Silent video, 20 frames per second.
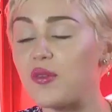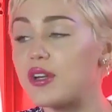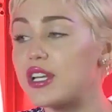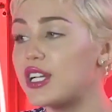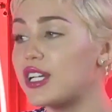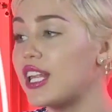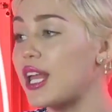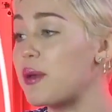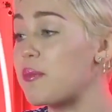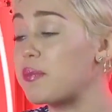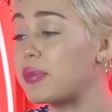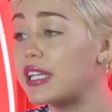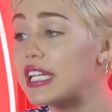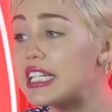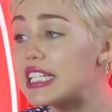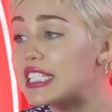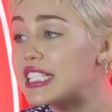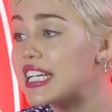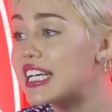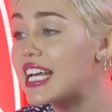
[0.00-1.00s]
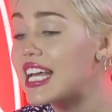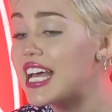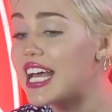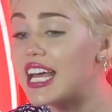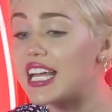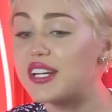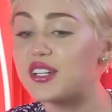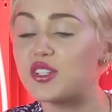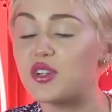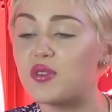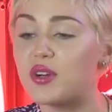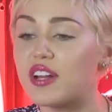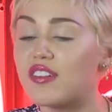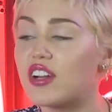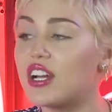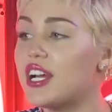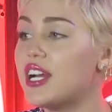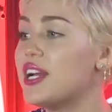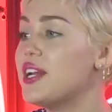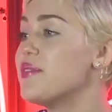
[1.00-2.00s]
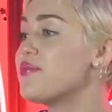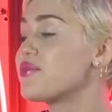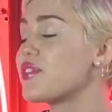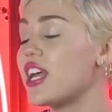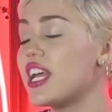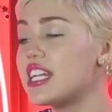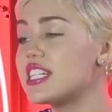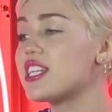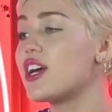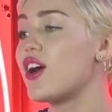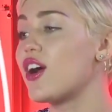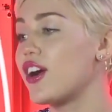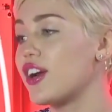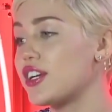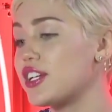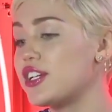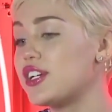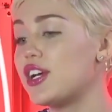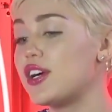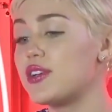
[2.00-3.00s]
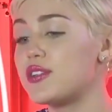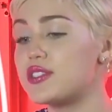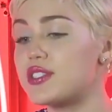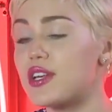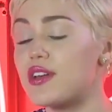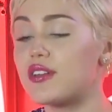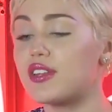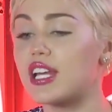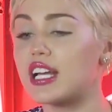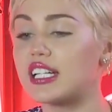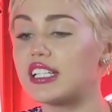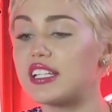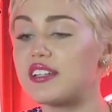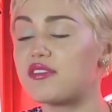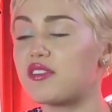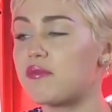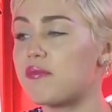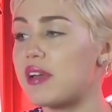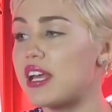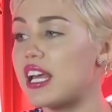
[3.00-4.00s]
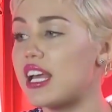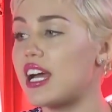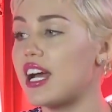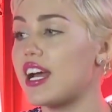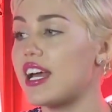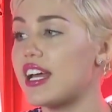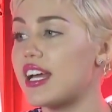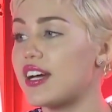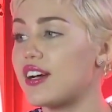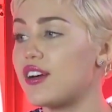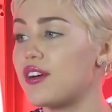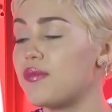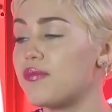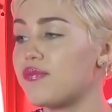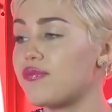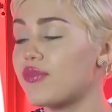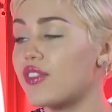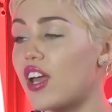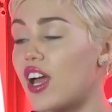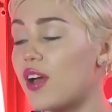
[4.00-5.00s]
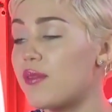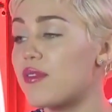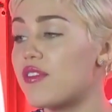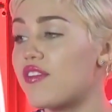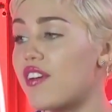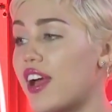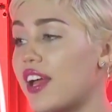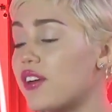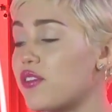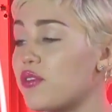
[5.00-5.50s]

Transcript: when you're like bleaching it and you're doing it's whatever, hard. it's hard, you know. So luckily for me, I um, I'm a fan